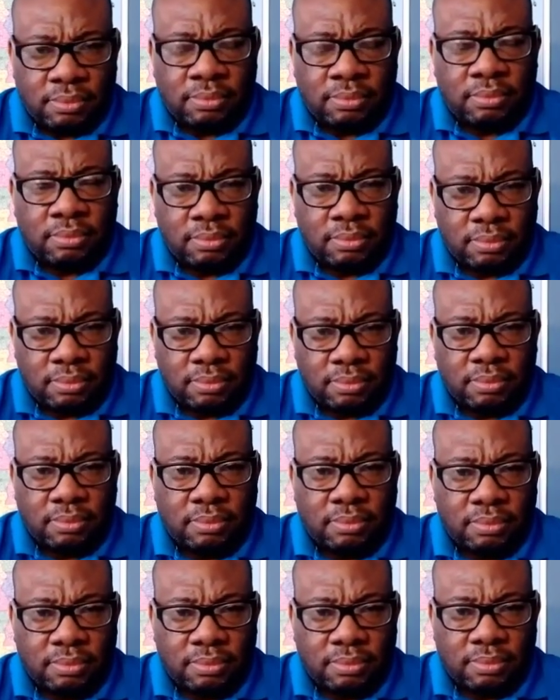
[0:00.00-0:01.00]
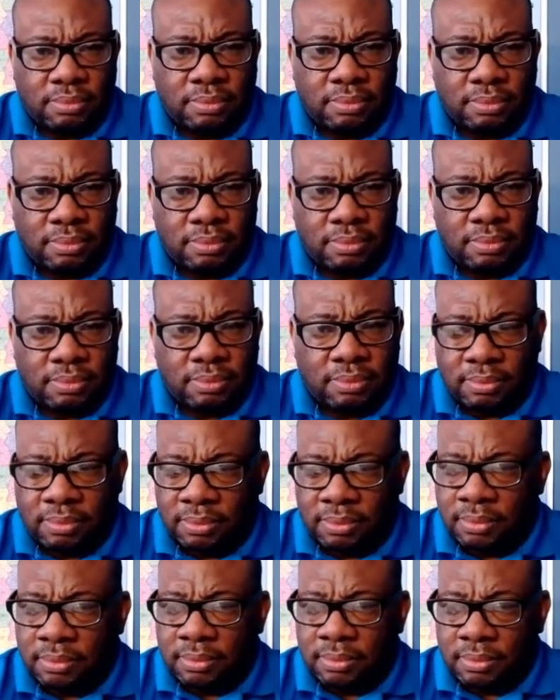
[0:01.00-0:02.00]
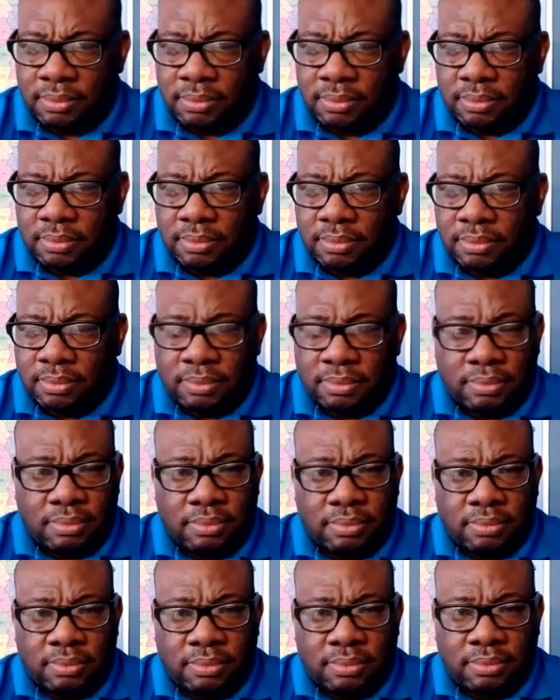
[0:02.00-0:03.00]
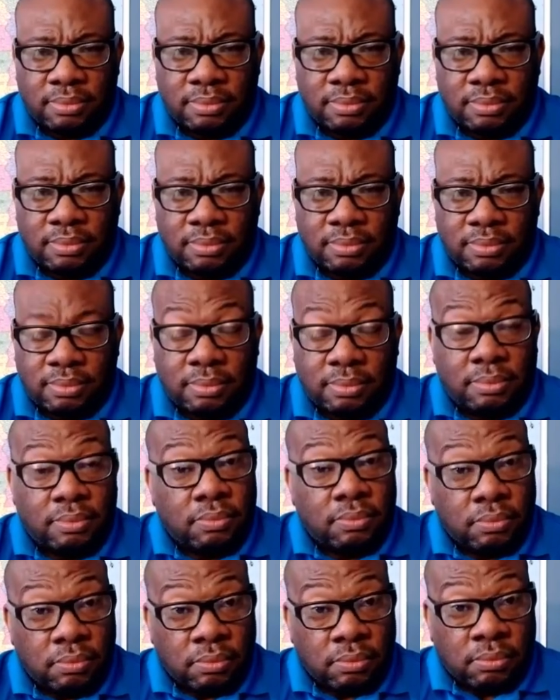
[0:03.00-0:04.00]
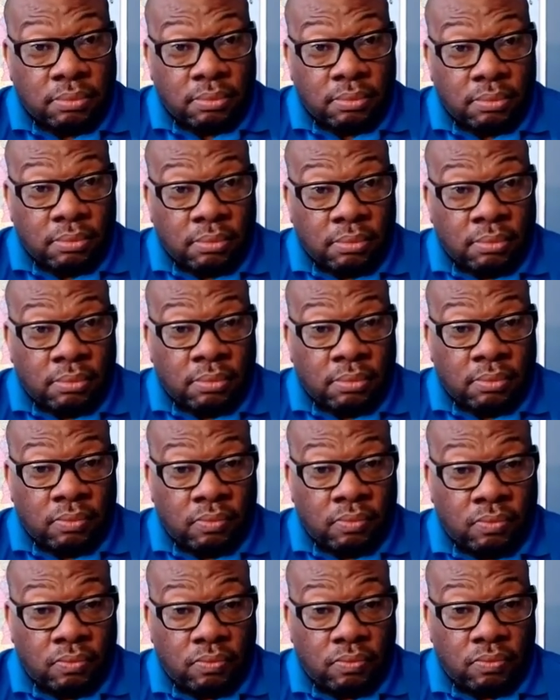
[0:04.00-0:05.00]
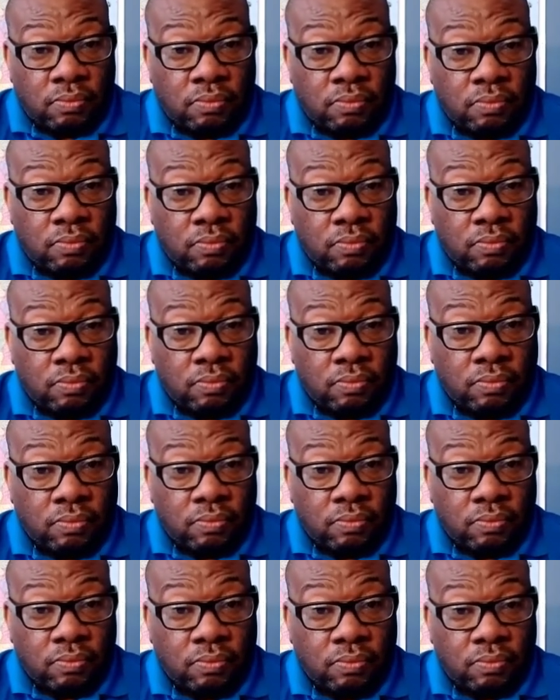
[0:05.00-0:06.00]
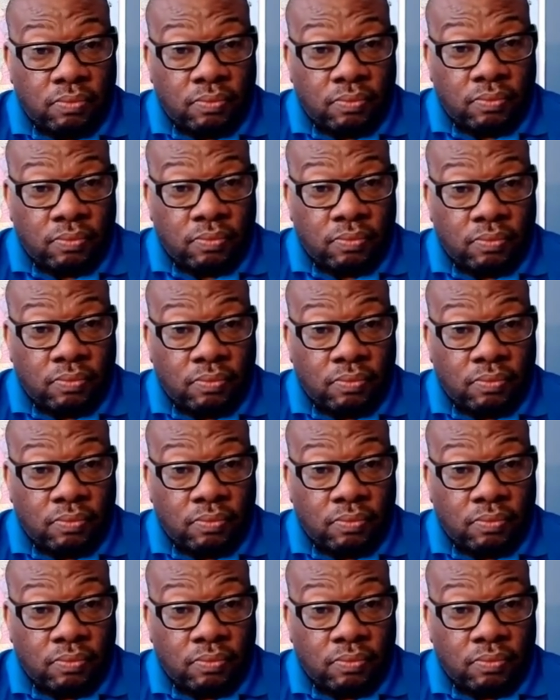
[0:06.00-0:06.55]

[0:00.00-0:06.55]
[no speech]